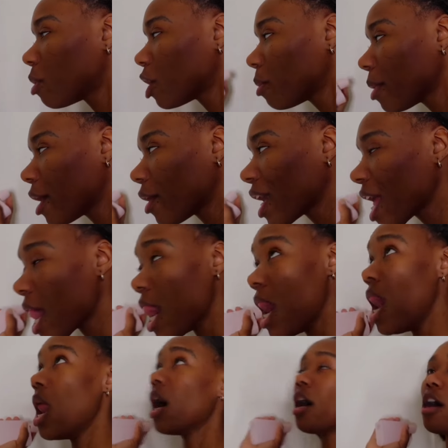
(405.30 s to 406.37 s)
Burberry,
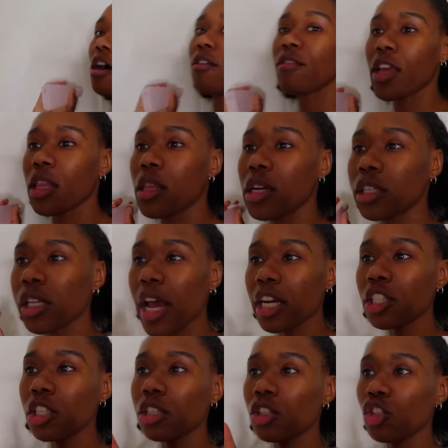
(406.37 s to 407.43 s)
love. And there's
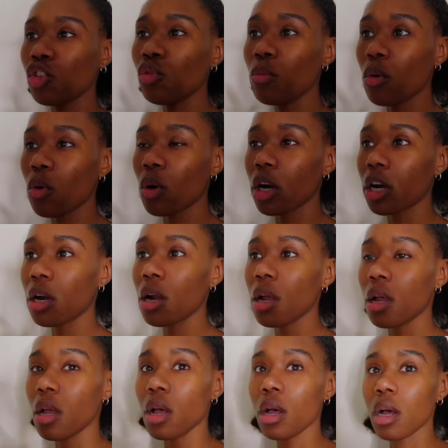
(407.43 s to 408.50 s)
actually two more
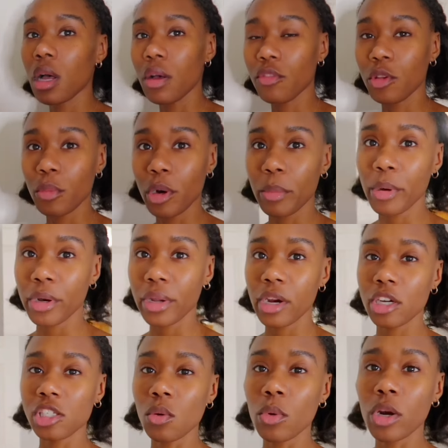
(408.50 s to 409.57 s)
of the Burberry Hers I